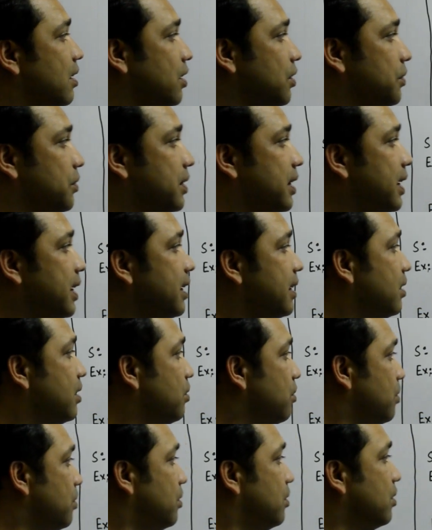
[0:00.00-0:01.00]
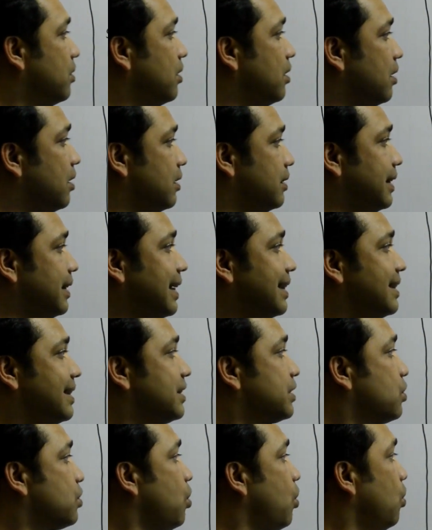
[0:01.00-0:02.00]
okay, that
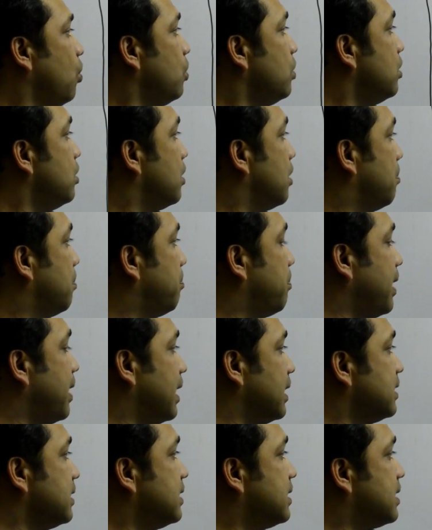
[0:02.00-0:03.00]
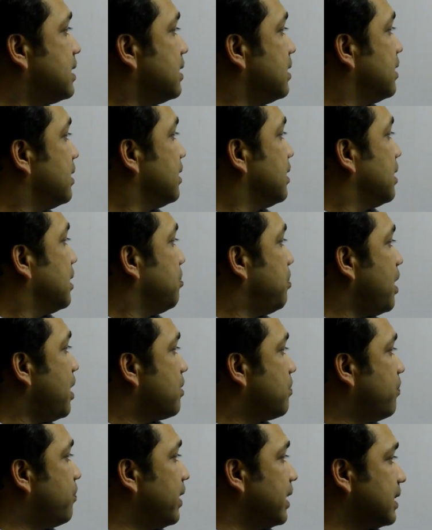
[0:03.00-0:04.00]
is called past
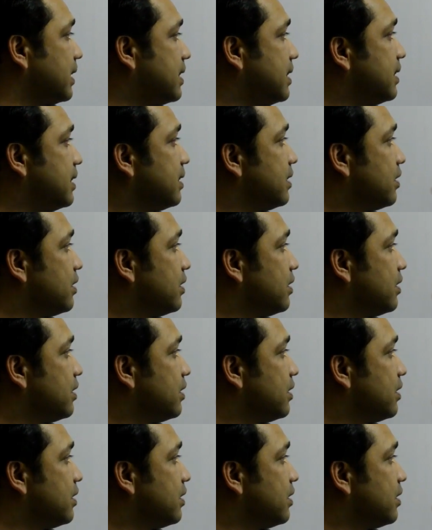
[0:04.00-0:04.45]
perfect.